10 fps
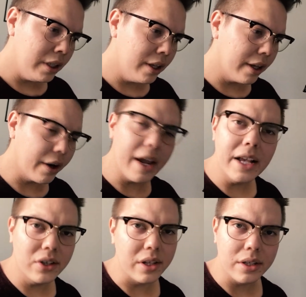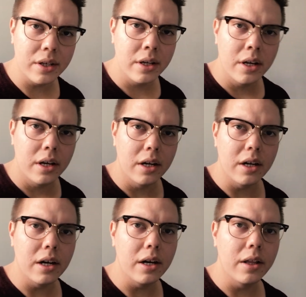There isn't.
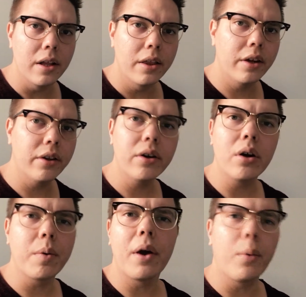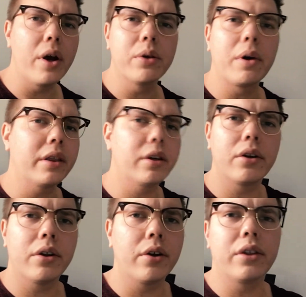There are right
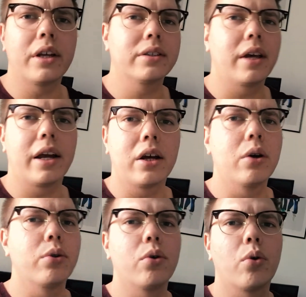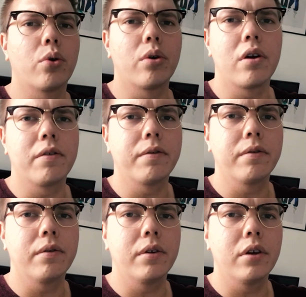there are things like the order of,
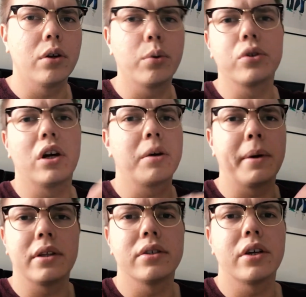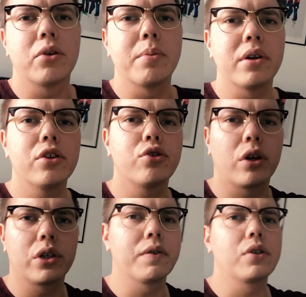we'll talk about this later, but
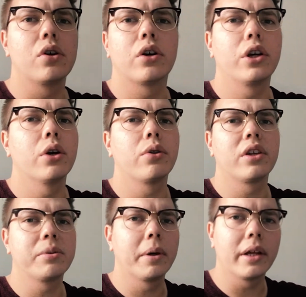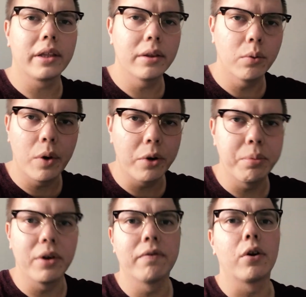structure of a song, things about like where to
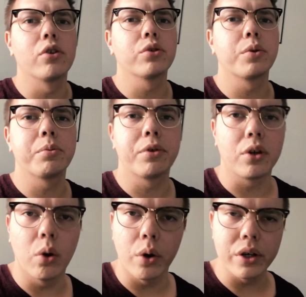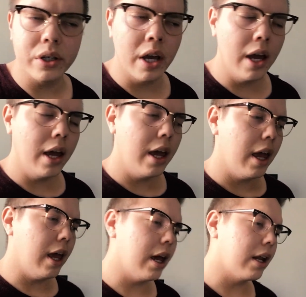put a verse or where to put a chorus,
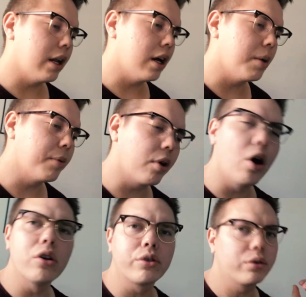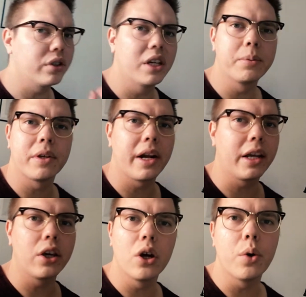and there are all sorts of tips that I
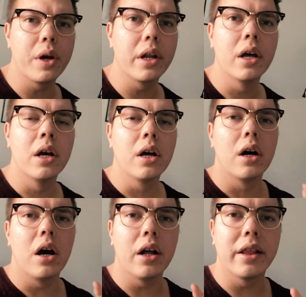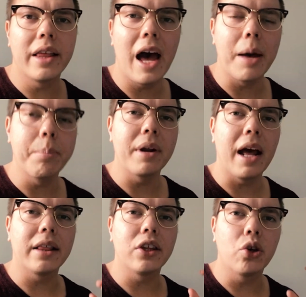can go in on that. But
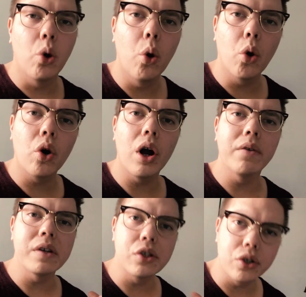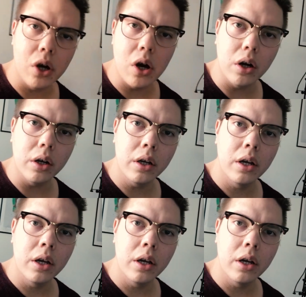at the core of a song,